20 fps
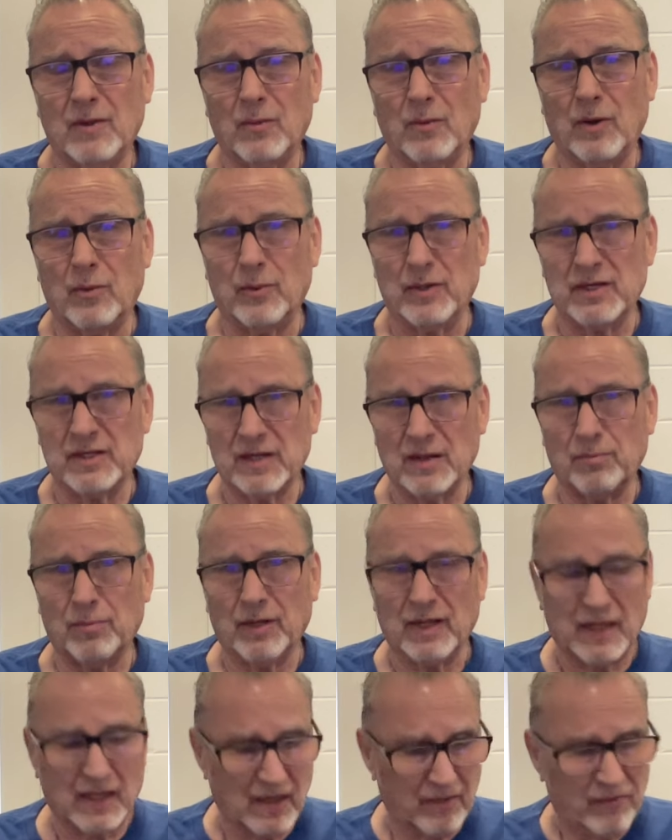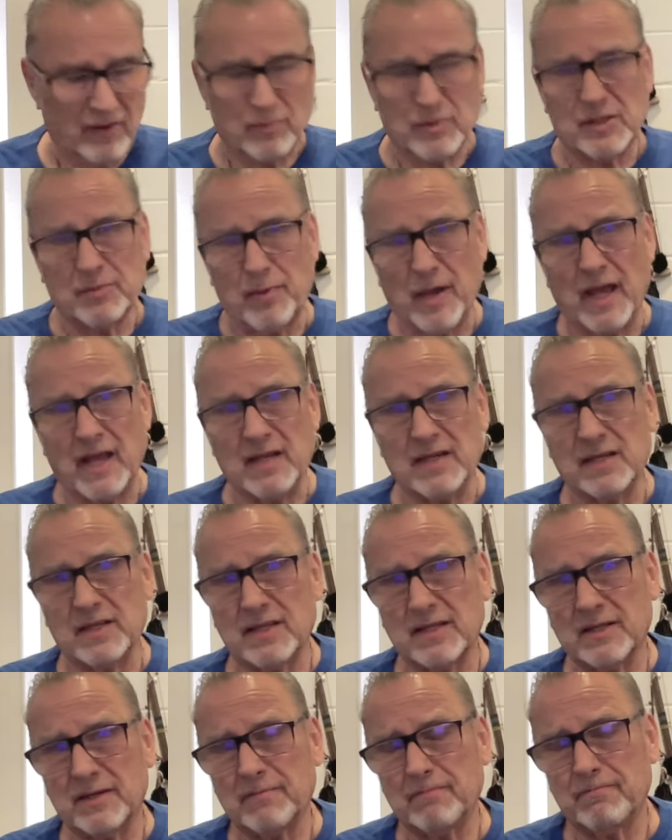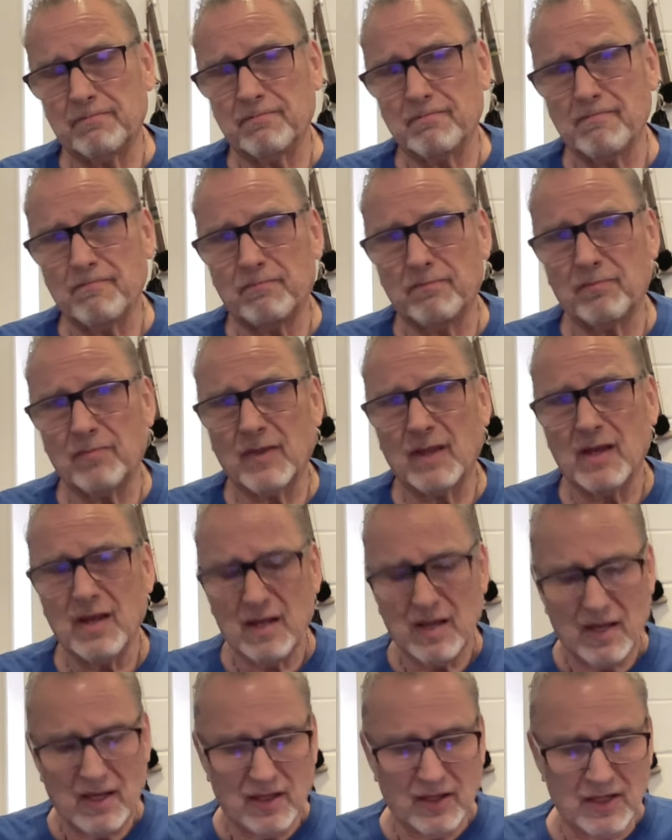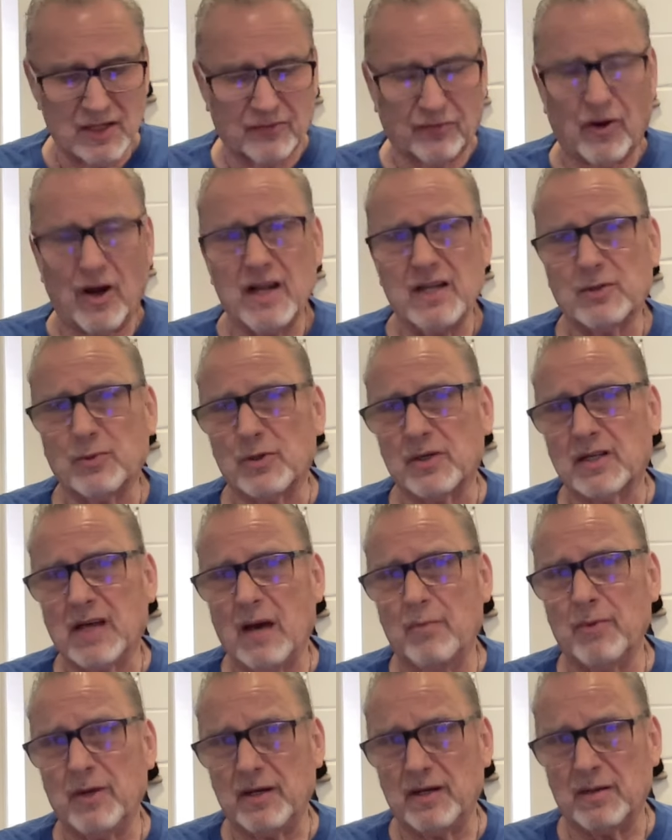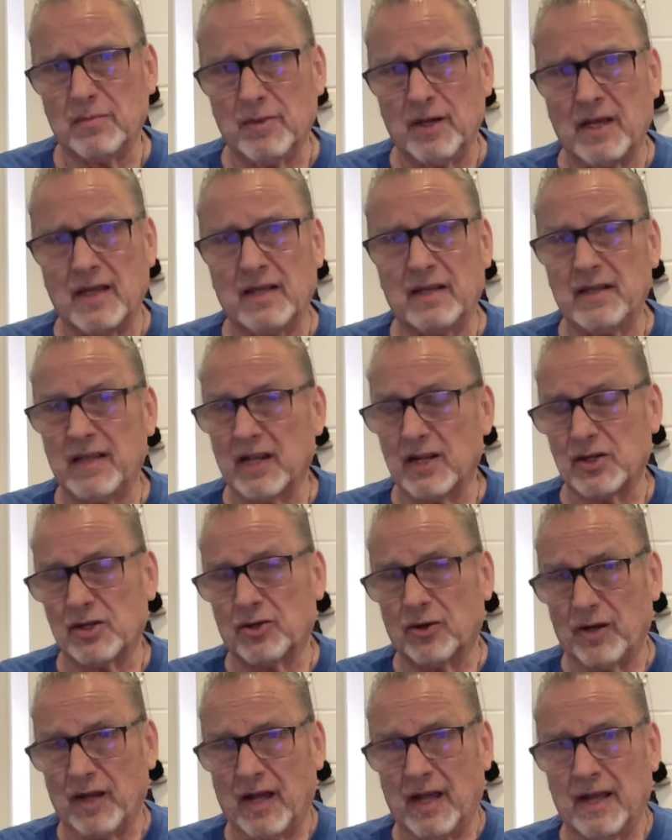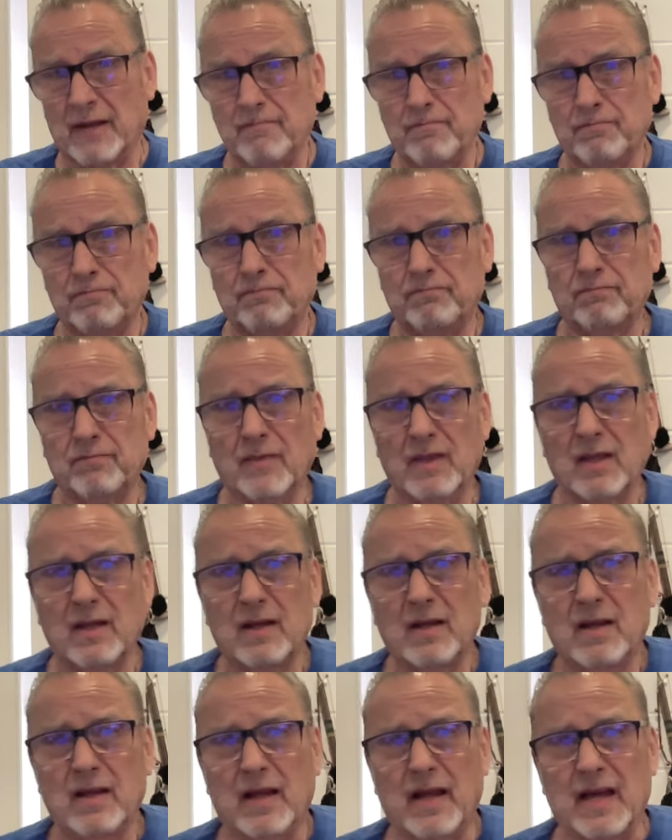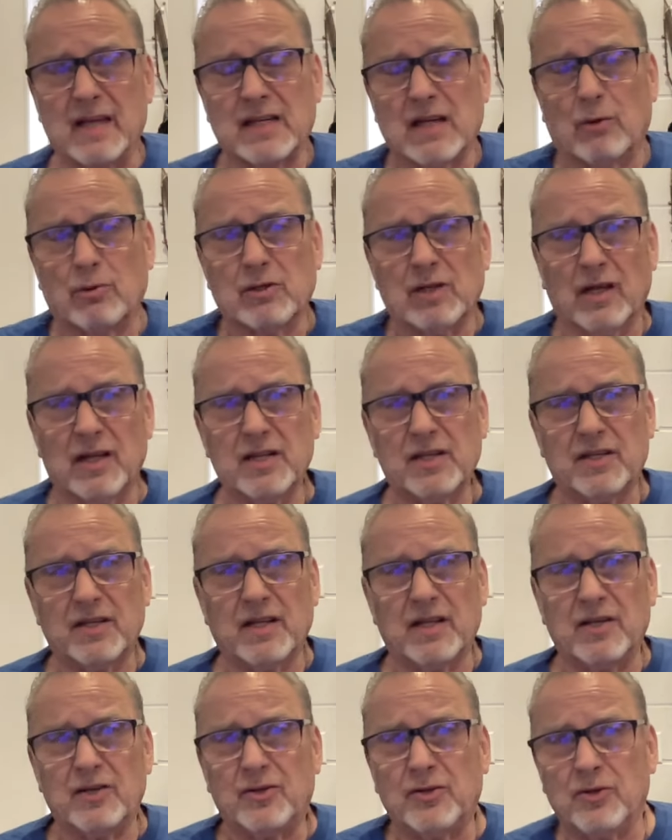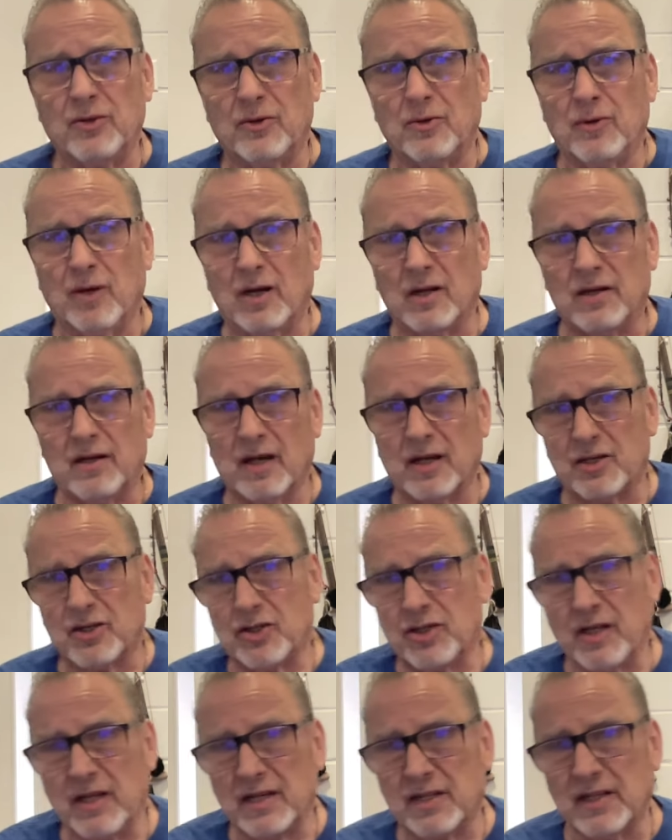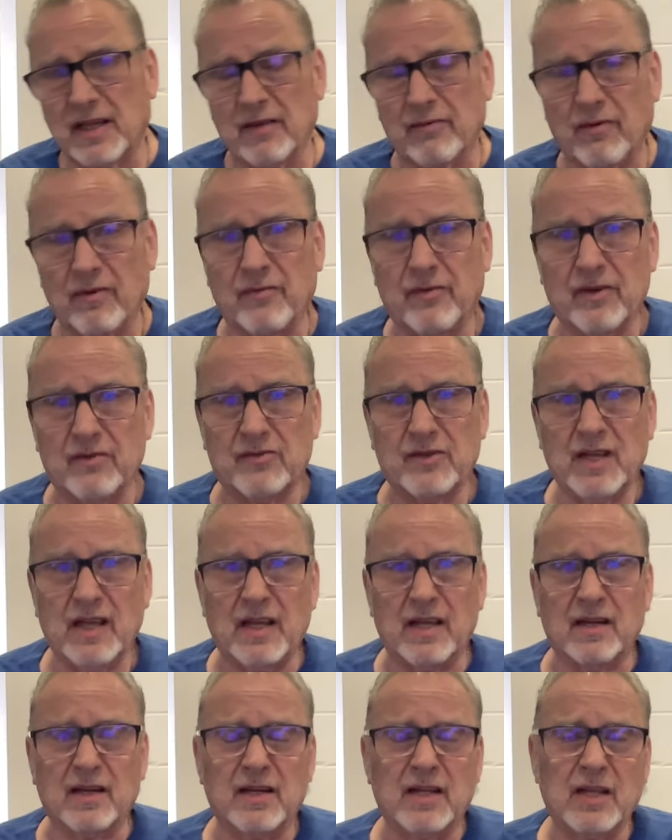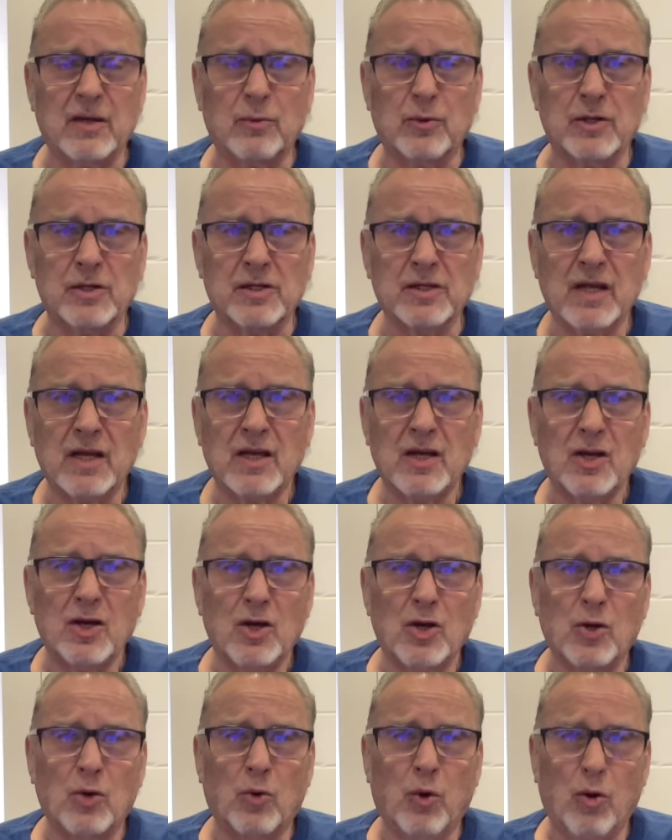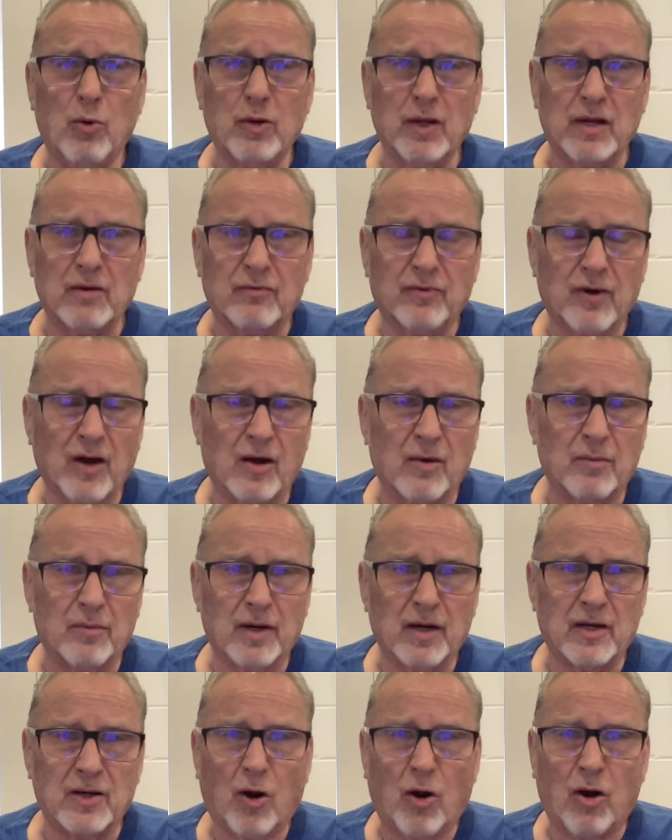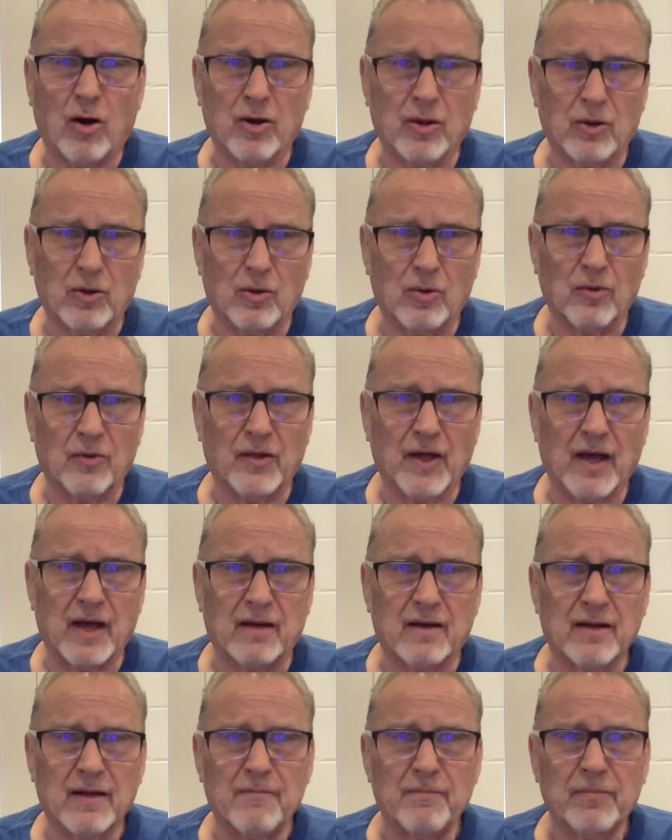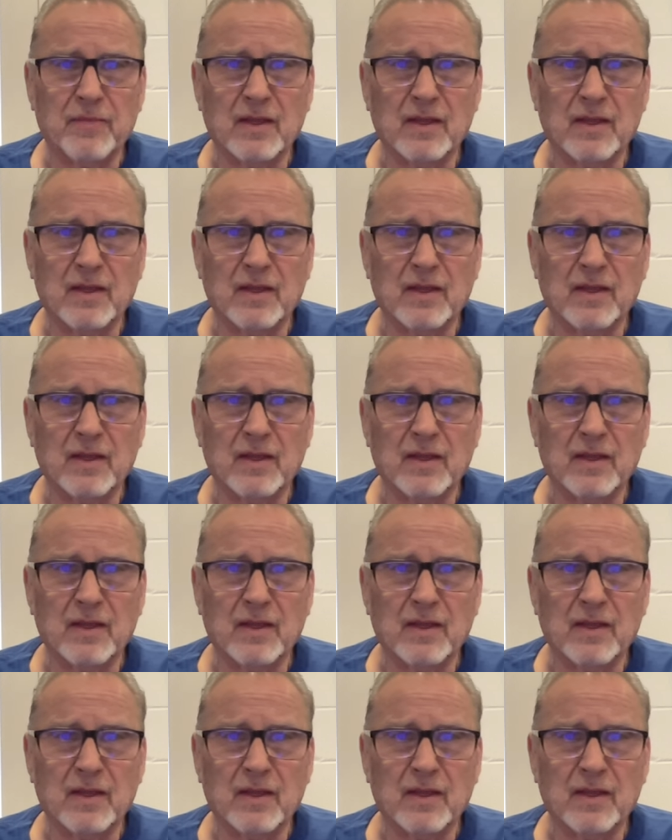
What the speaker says: when we simply give Him space. This phrase was coming to me yesterday as I was listening to Dutch Sheets Give Him 15, and he was quoting from an article that